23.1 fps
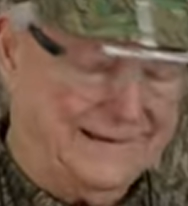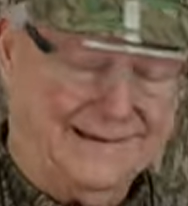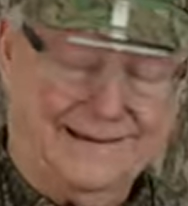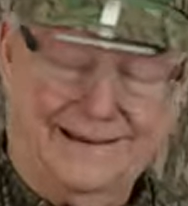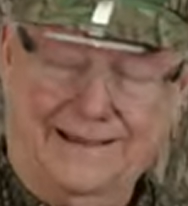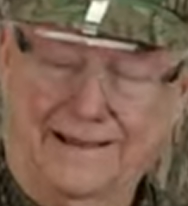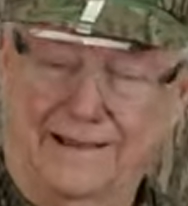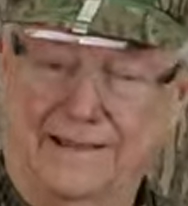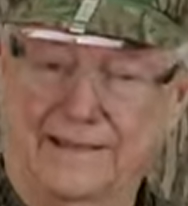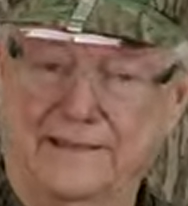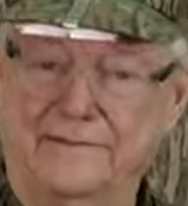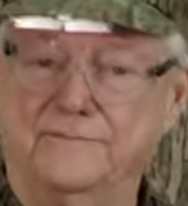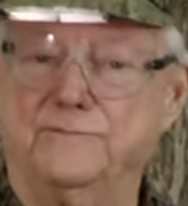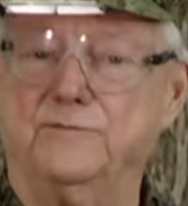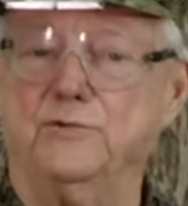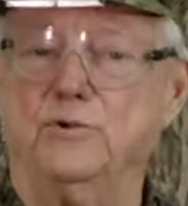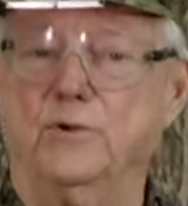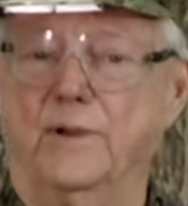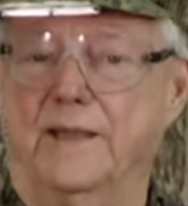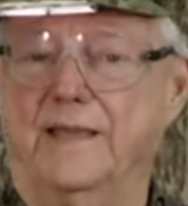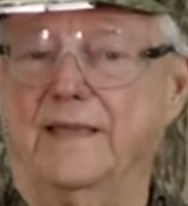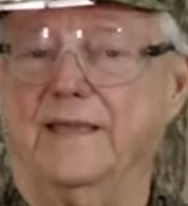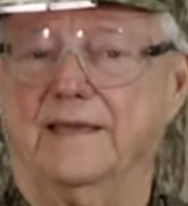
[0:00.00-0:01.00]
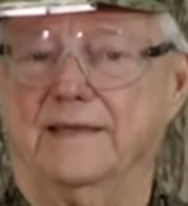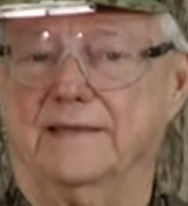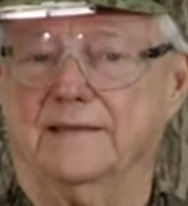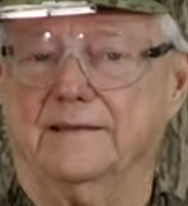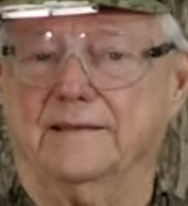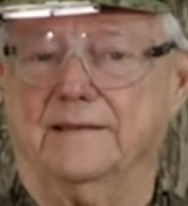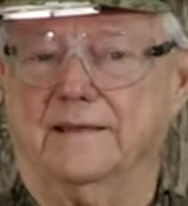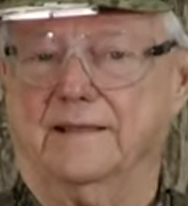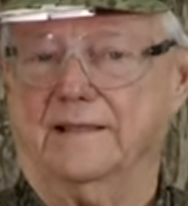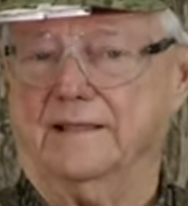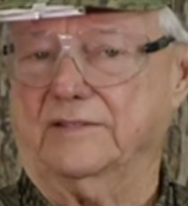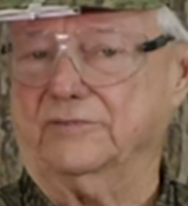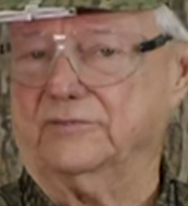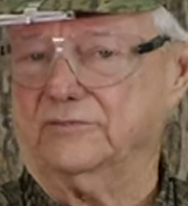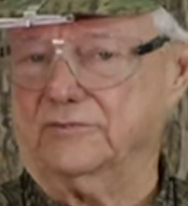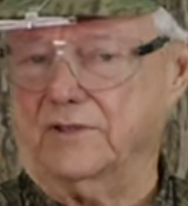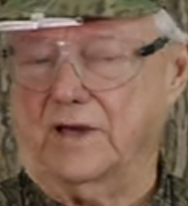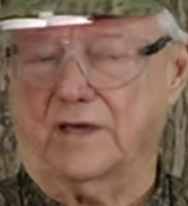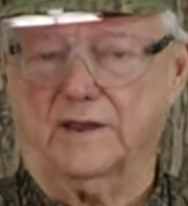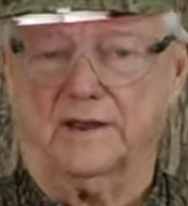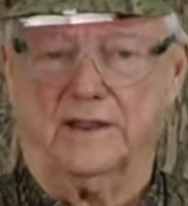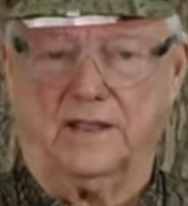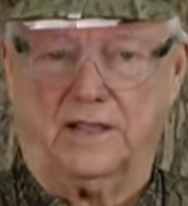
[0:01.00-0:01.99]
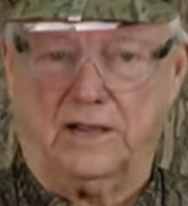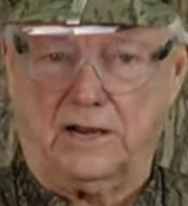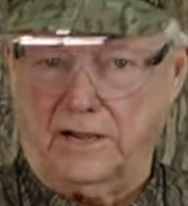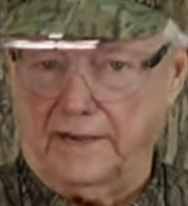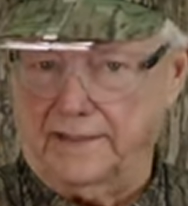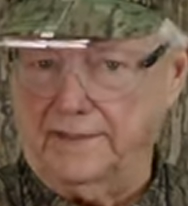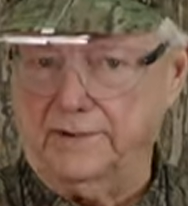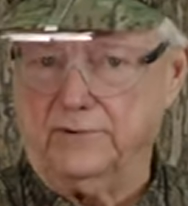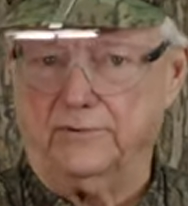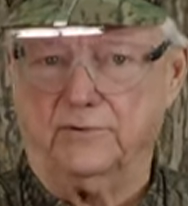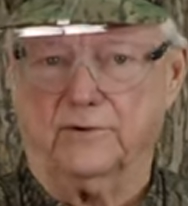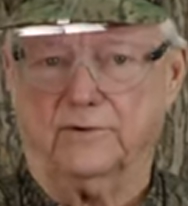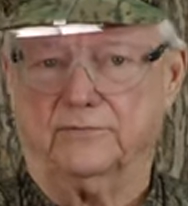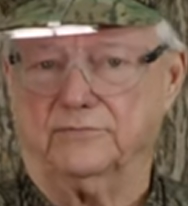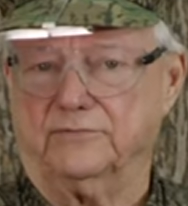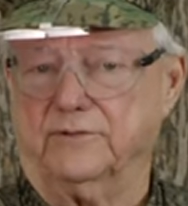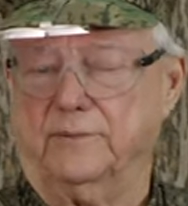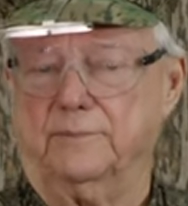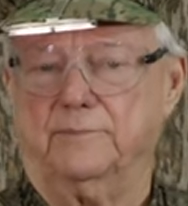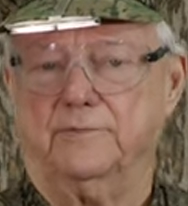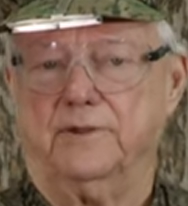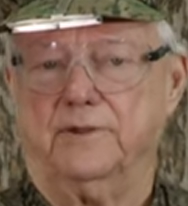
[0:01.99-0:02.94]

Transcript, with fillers: Now, if you had a sonic cleaner of some